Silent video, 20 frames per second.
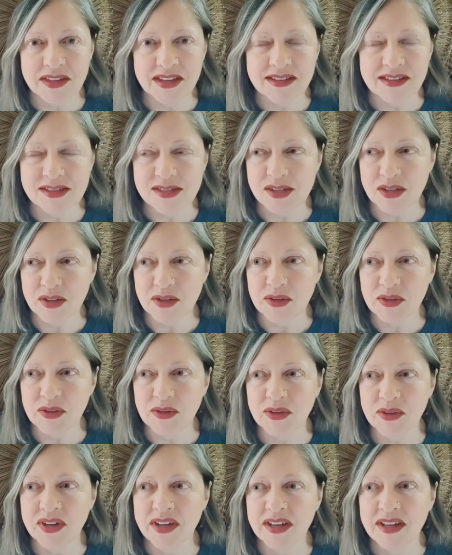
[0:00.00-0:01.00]
And
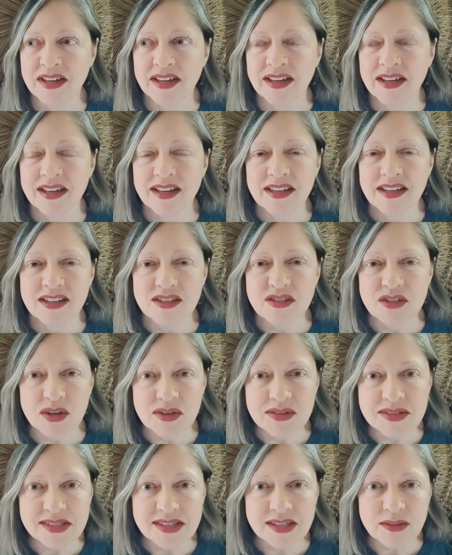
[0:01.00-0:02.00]
so you
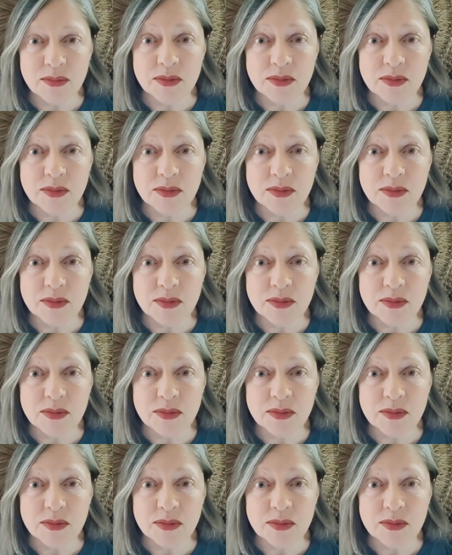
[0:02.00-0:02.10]
don't see